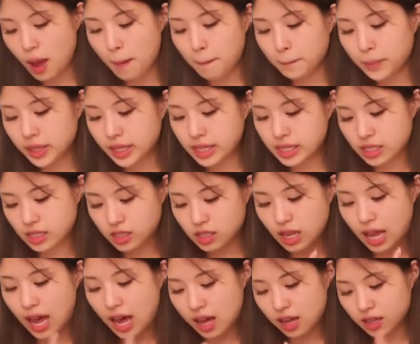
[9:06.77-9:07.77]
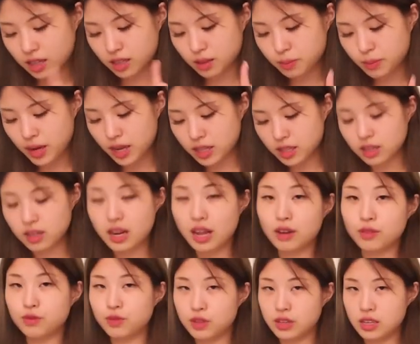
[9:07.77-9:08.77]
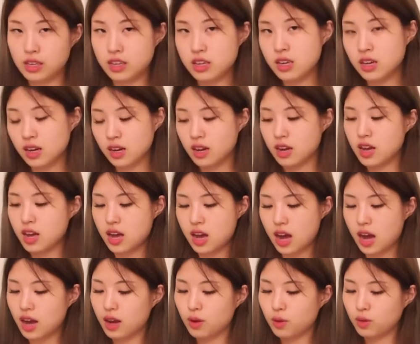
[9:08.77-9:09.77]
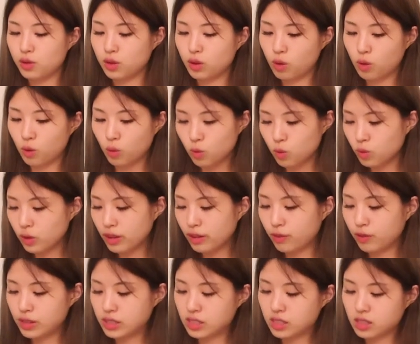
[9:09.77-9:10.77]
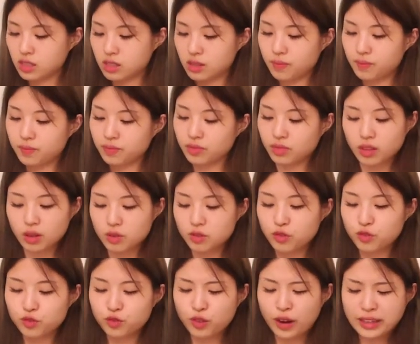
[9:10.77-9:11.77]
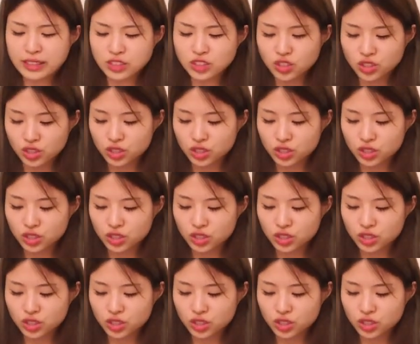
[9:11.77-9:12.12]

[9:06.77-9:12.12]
But it's Acme de la Vie. I don't know if it's French.